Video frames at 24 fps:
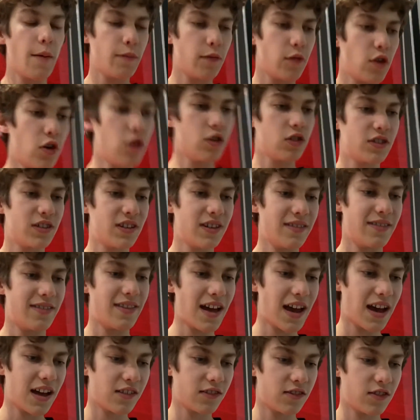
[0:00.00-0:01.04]
not
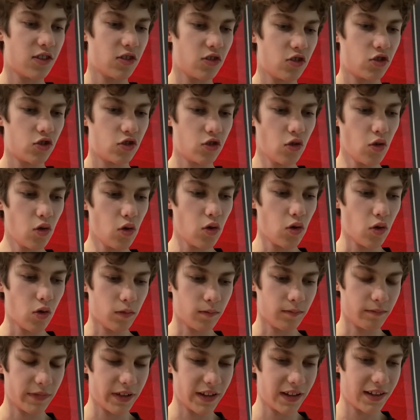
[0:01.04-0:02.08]
that sure.
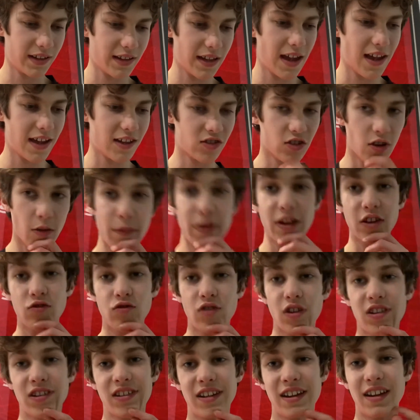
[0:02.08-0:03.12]
But yeah, it's going to be
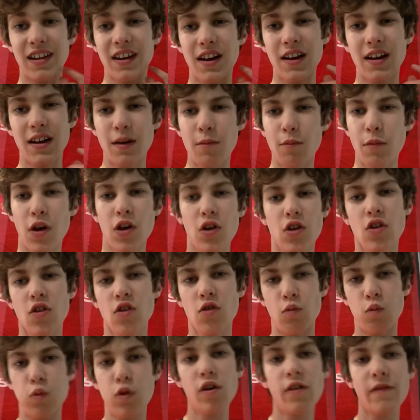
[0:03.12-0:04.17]
interesting.
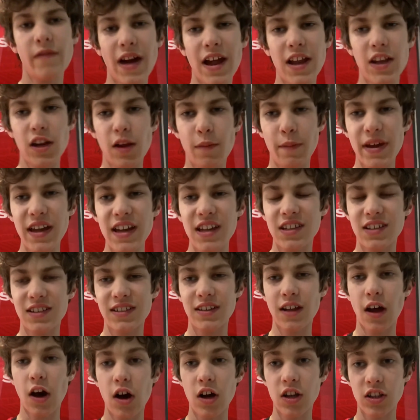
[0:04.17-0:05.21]
Will Van de Beek
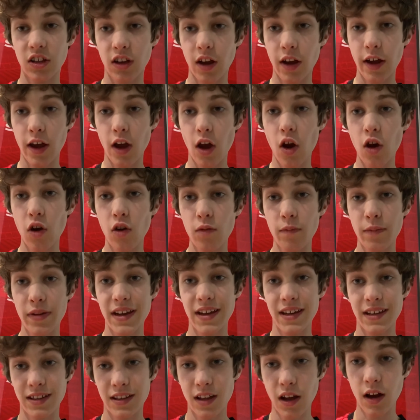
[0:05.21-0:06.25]
start? I hope
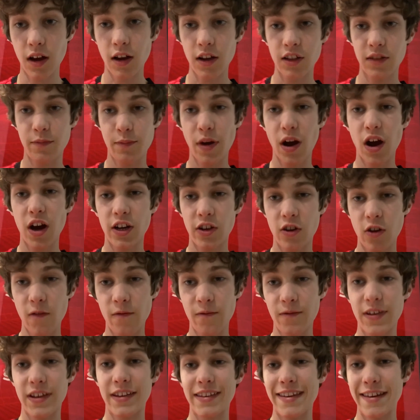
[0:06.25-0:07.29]
he does, but I don't
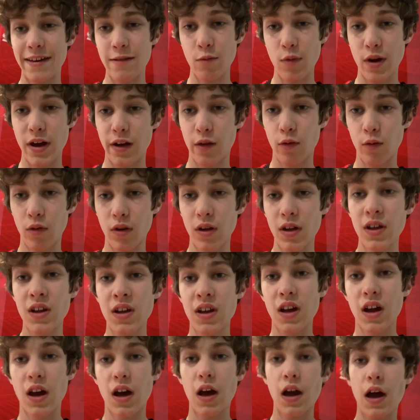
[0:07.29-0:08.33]
think he will.
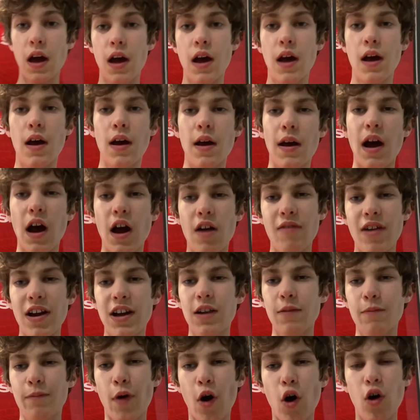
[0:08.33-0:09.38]
I
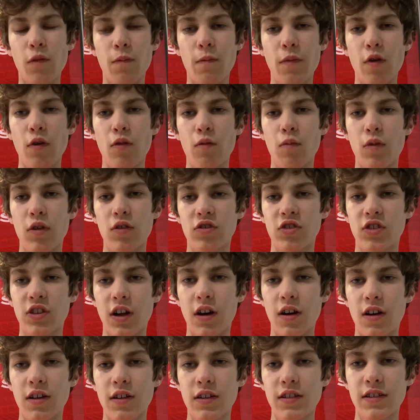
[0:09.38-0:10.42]
reckon Pogba will
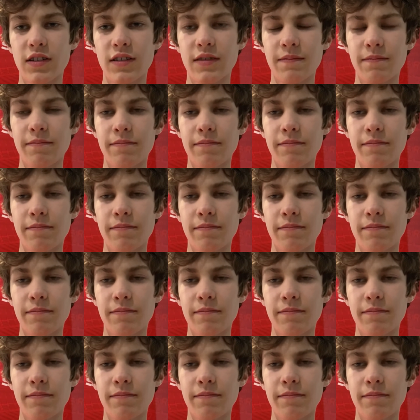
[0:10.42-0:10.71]
start.